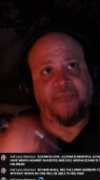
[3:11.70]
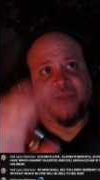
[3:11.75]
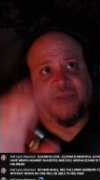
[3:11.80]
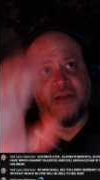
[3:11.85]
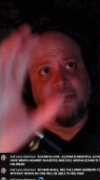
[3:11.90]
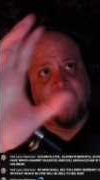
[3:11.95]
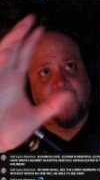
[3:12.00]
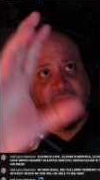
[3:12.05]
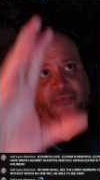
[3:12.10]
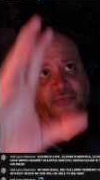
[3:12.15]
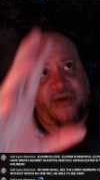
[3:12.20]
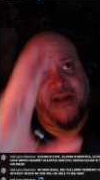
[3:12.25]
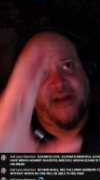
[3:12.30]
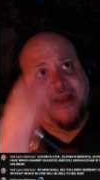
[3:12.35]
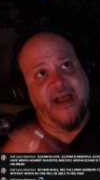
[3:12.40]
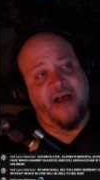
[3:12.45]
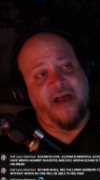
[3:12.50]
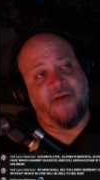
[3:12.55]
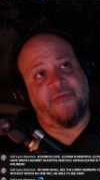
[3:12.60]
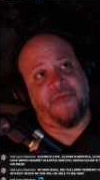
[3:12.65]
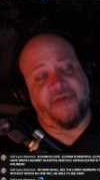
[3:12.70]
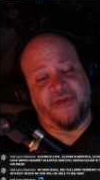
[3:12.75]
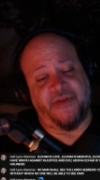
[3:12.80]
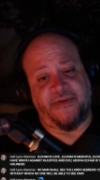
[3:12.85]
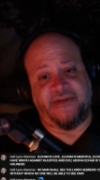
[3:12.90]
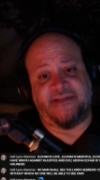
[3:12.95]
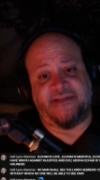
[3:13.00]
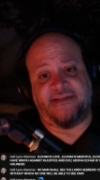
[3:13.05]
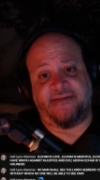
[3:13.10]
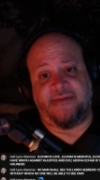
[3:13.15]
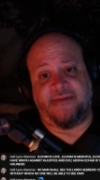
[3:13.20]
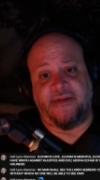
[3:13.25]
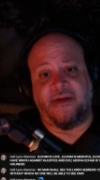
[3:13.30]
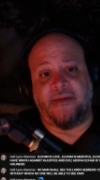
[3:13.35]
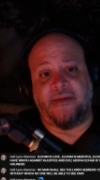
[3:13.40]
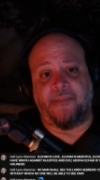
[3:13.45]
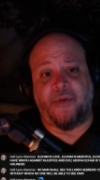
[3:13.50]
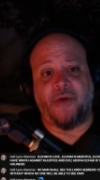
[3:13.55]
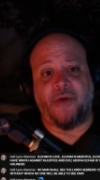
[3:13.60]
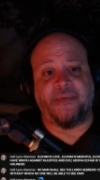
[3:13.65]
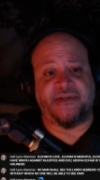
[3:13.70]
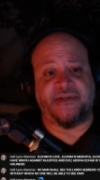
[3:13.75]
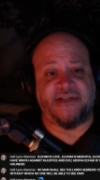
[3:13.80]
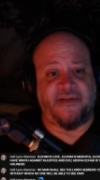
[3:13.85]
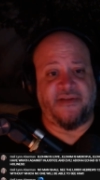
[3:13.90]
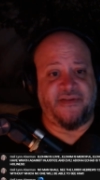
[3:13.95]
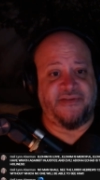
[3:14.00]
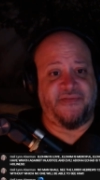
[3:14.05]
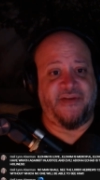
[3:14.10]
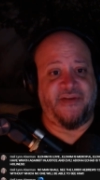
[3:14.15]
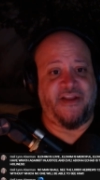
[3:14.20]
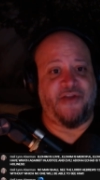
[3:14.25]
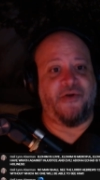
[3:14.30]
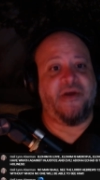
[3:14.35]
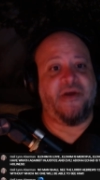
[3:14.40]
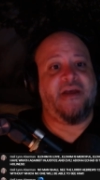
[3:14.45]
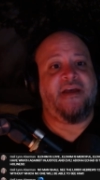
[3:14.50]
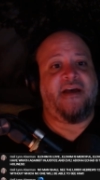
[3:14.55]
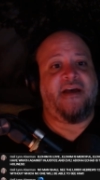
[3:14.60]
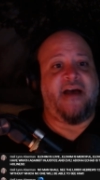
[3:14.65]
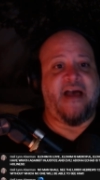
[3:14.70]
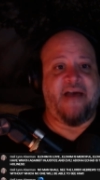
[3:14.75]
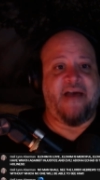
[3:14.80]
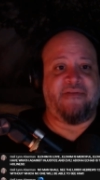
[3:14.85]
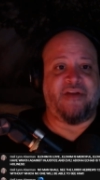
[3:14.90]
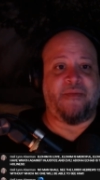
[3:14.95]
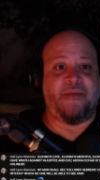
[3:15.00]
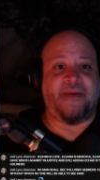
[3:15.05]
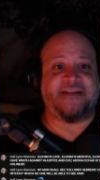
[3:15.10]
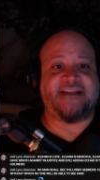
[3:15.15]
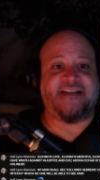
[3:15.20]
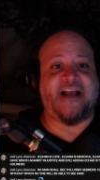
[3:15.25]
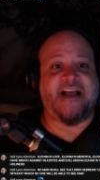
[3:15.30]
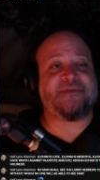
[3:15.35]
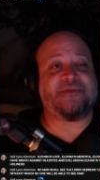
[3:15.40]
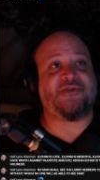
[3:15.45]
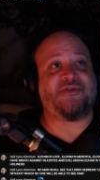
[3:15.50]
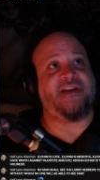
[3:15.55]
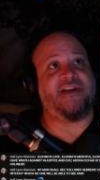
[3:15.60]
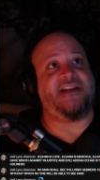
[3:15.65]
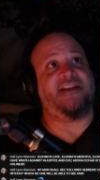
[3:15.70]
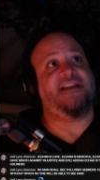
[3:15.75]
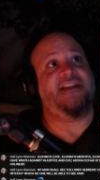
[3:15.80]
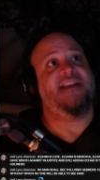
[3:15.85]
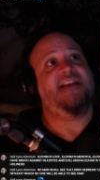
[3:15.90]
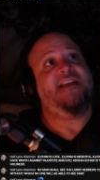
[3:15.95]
But right now, for the purpose of this video, I have it on my top screen,